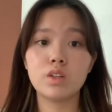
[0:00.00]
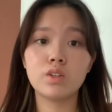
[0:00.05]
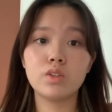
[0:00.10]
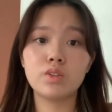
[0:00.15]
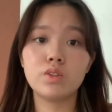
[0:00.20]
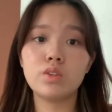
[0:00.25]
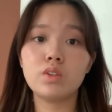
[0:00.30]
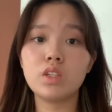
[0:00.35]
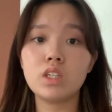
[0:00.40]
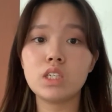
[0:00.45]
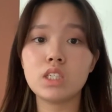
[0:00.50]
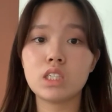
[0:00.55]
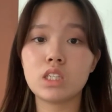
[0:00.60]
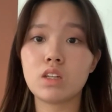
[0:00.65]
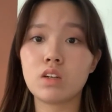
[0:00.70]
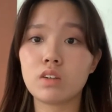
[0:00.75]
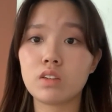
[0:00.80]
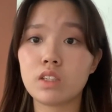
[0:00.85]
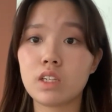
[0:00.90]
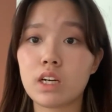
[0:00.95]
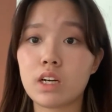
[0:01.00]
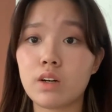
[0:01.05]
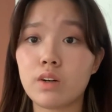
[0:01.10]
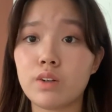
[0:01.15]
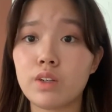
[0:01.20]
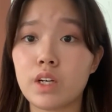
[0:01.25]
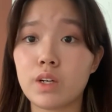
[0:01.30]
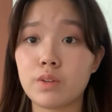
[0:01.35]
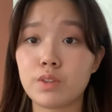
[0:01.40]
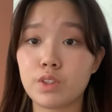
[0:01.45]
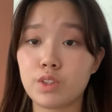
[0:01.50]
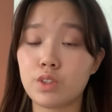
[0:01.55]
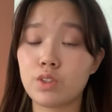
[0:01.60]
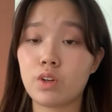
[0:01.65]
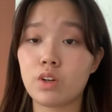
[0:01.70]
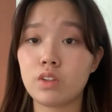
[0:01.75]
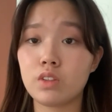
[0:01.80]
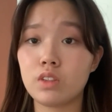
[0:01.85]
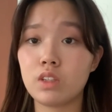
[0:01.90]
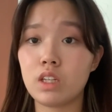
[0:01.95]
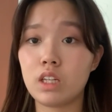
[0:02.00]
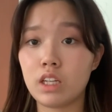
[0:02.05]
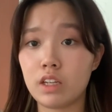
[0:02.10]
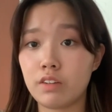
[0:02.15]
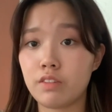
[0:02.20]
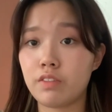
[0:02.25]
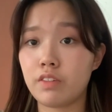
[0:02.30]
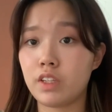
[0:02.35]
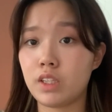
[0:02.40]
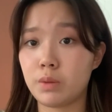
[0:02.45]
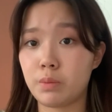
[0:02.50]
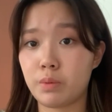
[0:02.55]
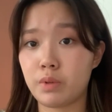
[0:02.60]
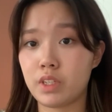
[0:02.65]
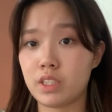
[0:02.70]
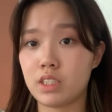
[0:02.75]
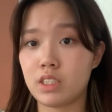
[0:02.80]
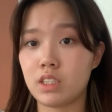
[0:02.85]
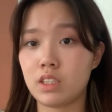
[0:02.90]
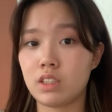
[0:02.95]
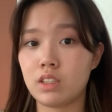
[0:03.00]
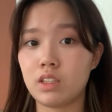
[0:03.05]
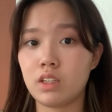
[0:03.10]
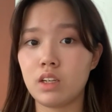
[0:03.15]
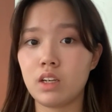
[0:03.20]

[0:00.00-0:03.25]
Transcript: During this lockdown, I was taught to live in the present.